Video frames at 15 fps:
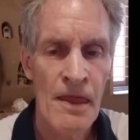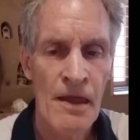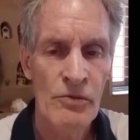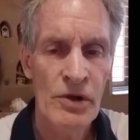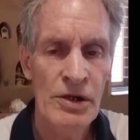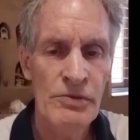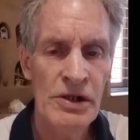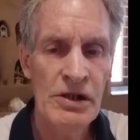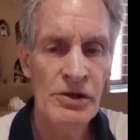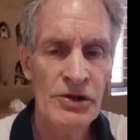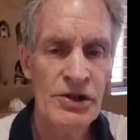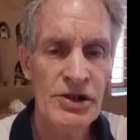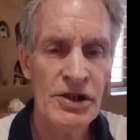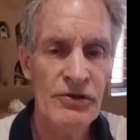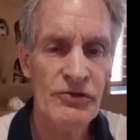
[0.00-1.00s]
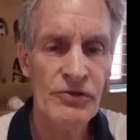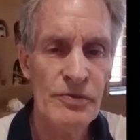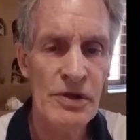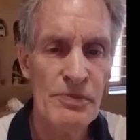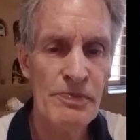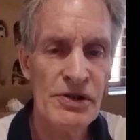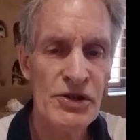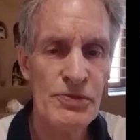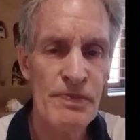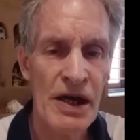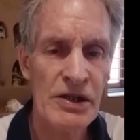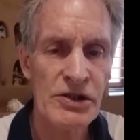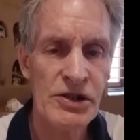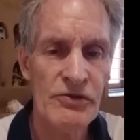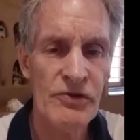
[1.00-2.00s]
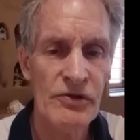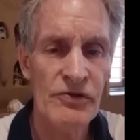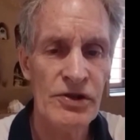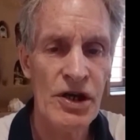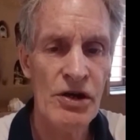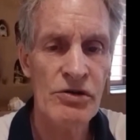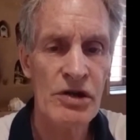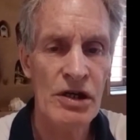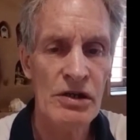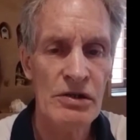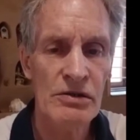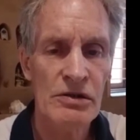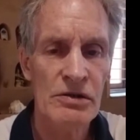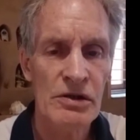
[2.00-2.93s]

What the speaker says: When we look at it from the perspective of yoga,